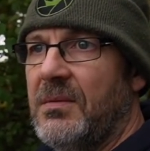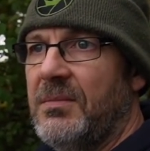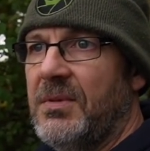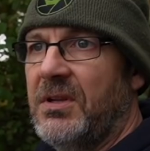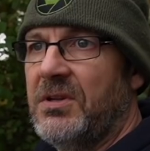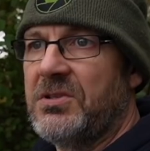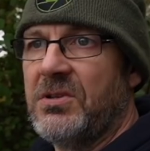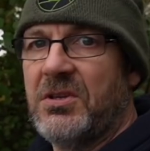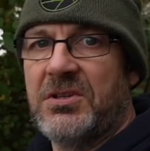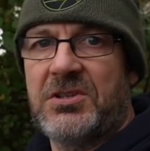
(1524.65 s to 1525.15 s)

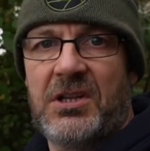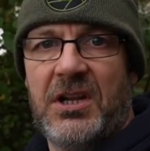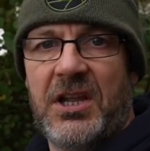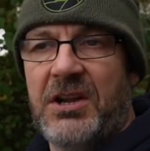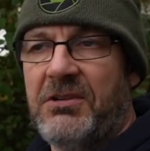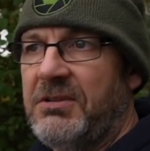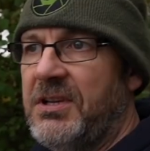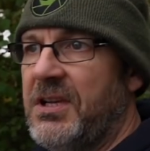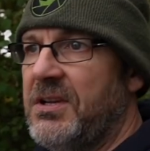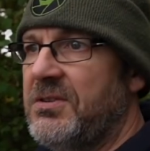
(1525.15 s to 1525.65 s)
but it looks like it's
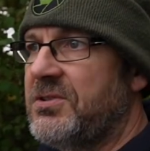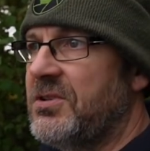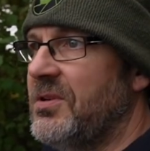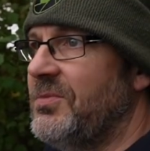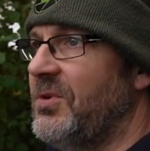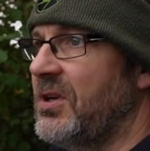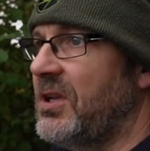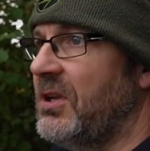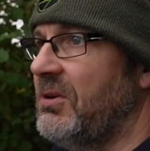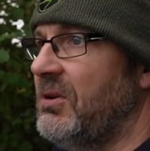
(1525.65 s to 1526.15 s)
clearing now, so
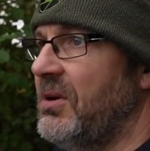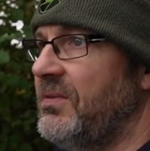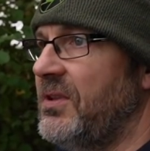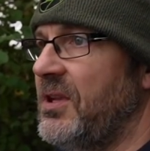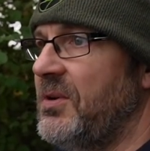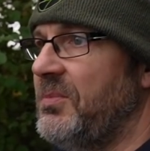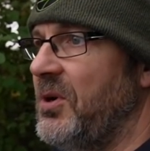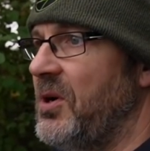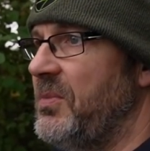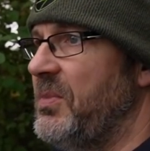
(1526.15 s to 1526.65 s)
I might go over
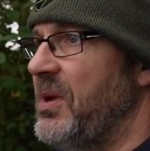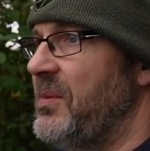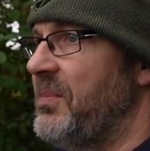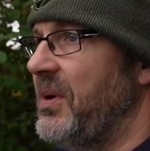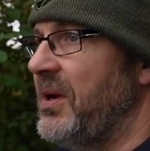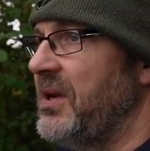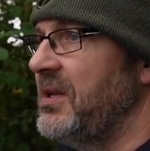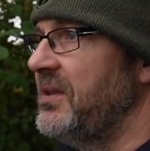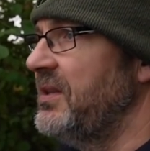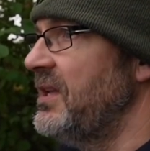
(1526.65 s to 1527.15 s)
there and put a bit of
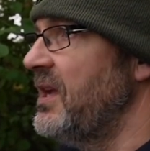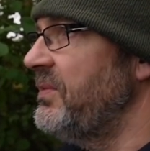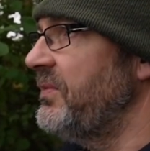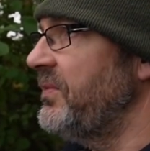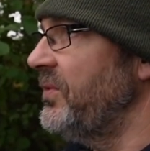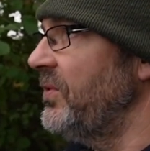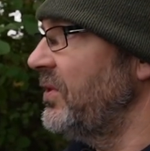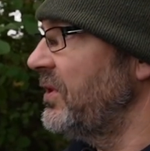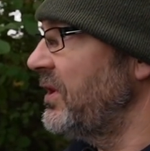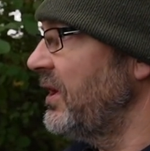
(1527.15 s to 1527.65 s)
bait in there
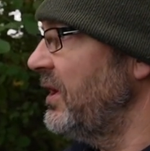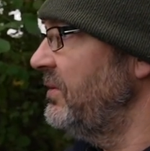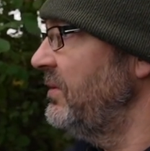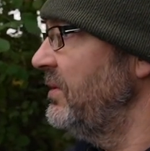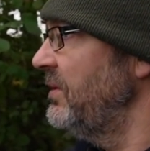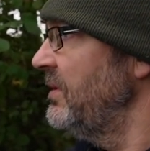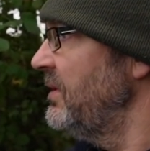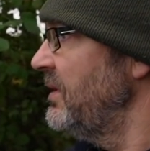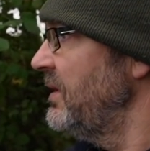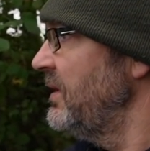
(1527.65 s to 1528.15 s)
before I go,
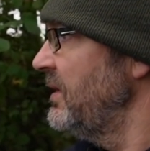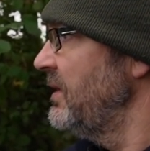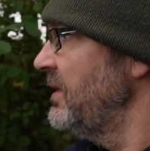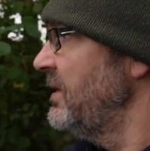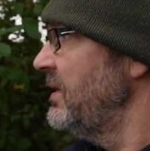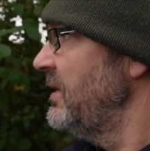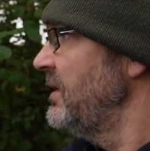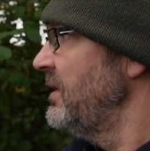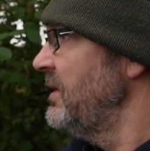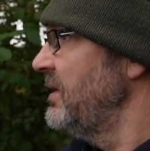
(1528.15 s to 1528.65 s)

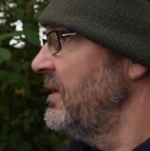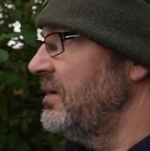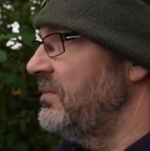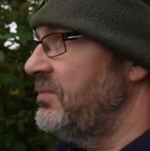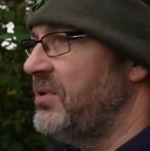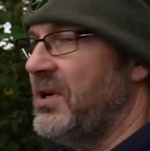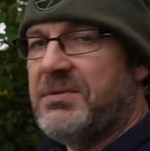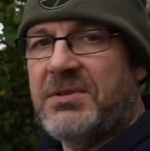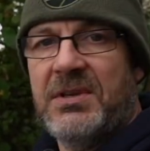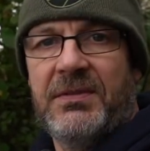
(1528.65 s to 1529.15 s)

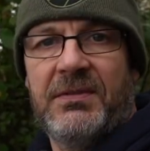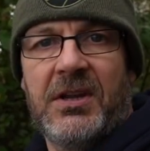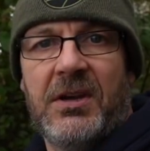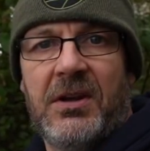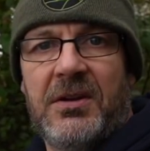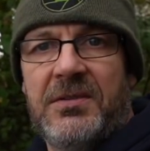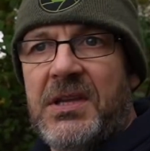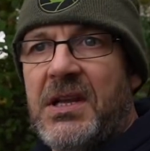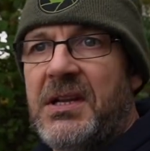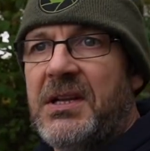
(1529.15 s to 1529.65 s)
and perhaps have a
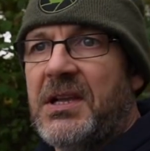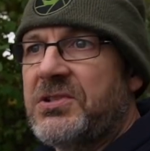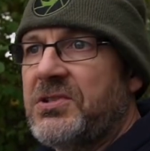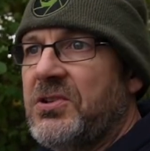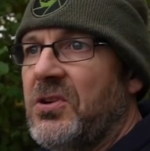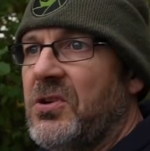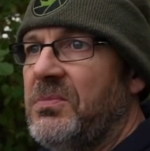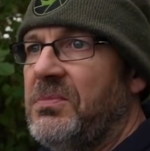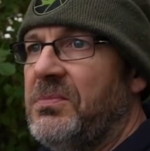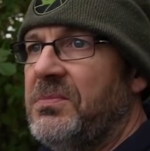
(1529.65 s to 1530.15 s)
go in there
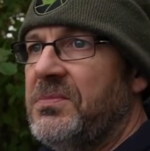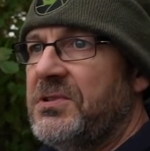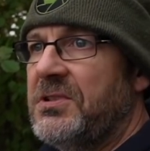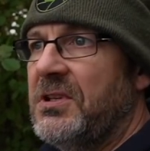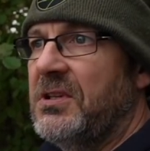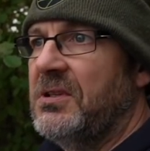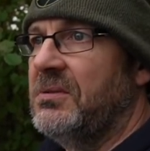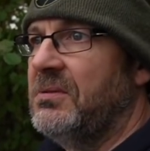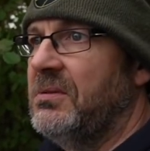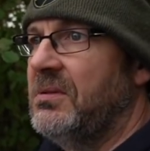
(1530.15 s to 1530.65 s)
next time.
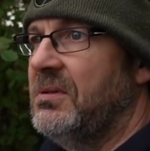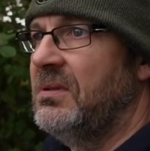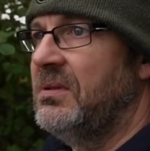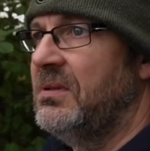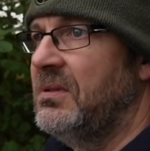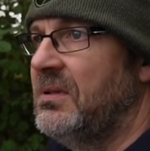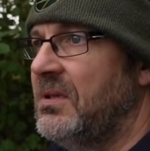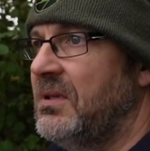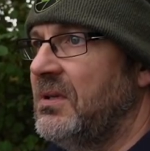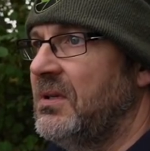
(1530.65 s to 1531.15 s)
So
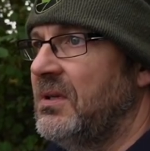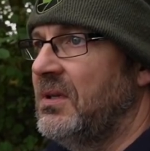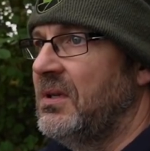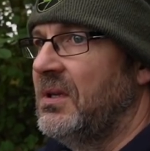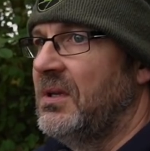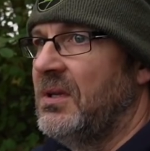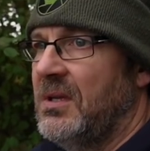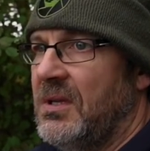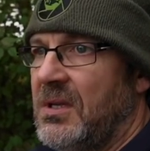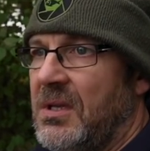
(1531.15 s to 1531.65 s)

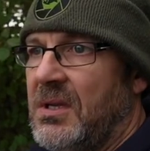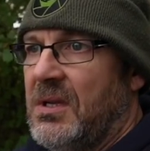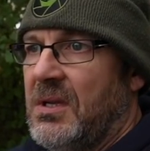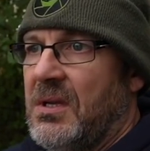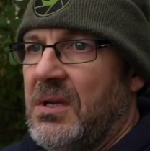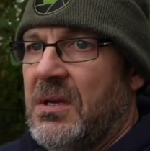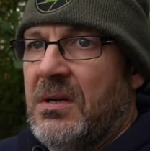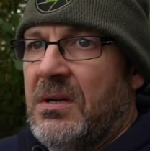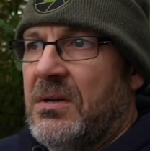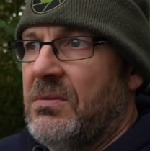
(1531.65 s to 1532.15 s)

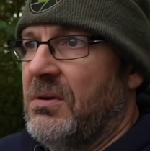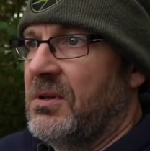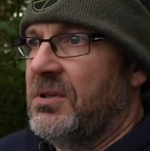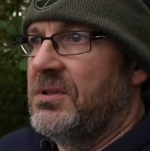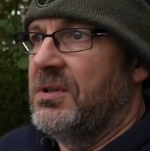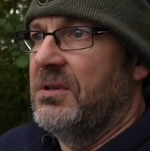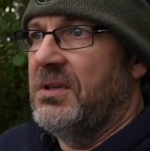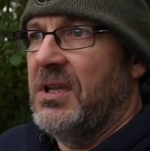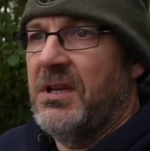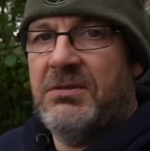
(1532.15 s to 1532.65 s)
what
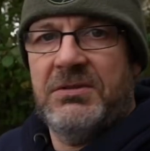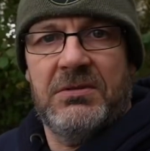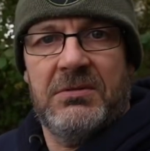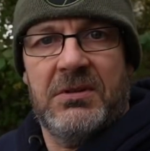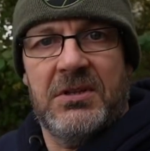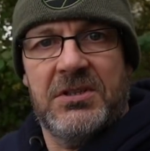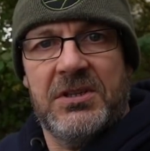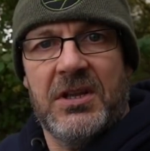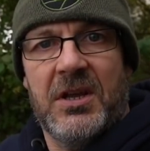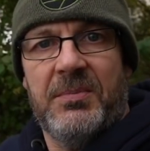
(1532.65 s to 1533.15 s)
we'll do now is I'm
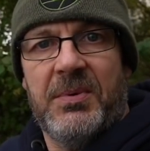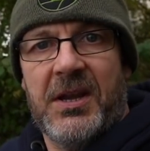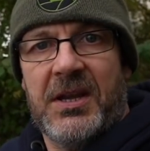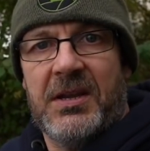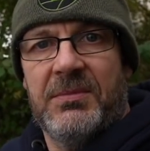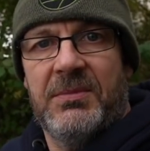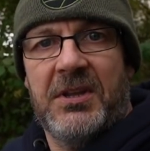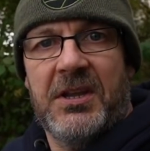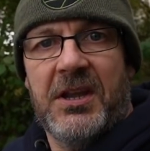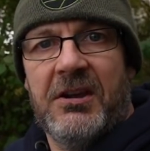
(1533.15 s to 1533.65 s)
going to start
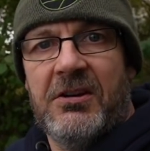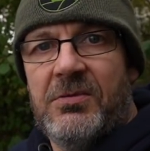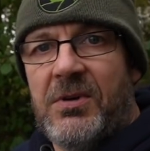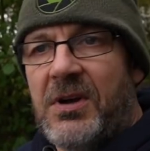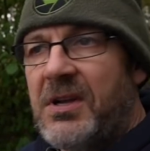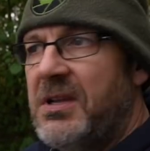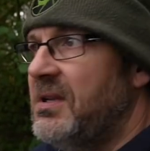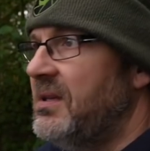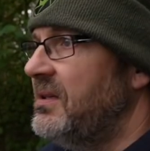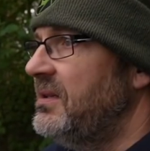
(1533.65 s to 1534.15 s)
packing my gear
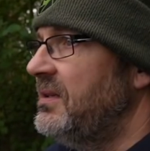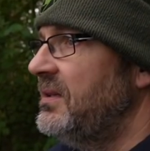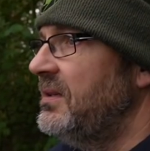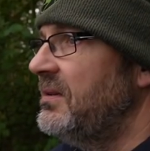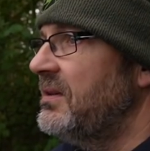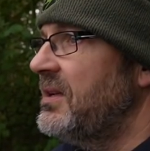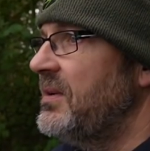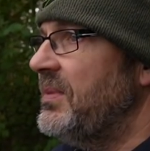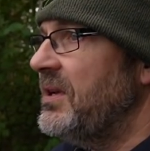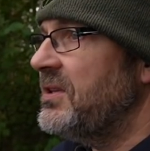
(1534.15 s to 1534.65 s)
away, and
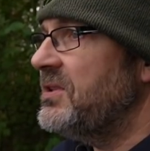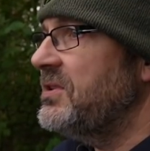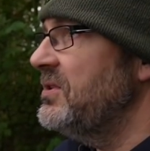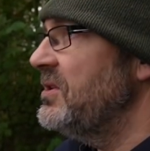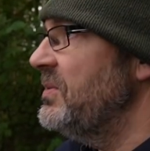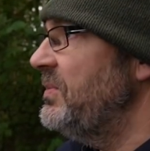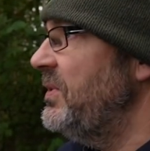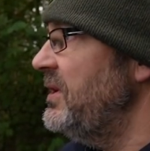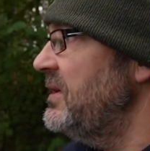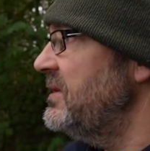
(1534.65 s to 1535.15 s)
I'll get back to
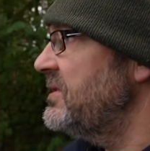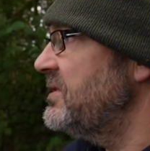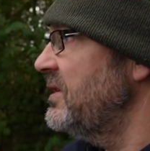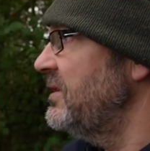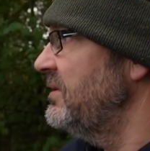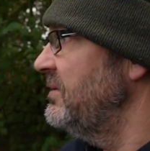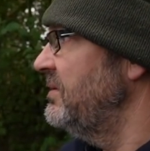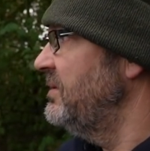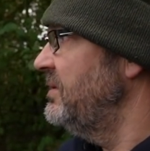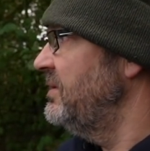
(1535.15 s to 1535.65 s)
you in a bit.
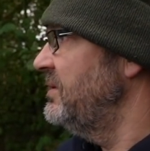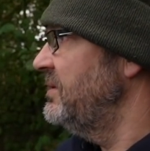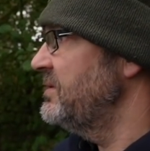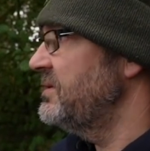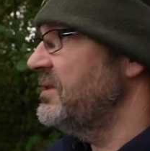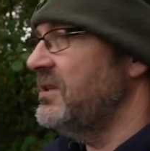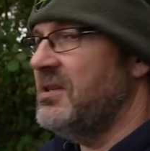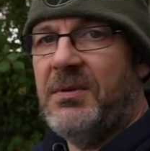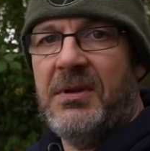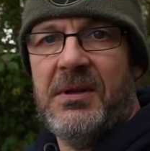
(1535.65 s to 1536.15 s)
So
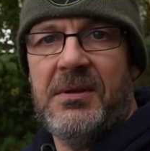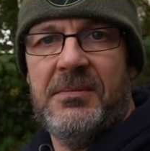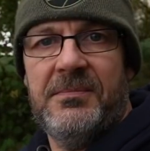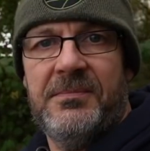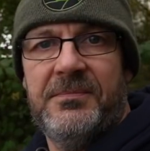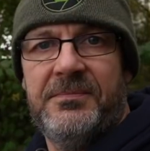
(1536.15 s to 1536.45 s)
see you in a bit.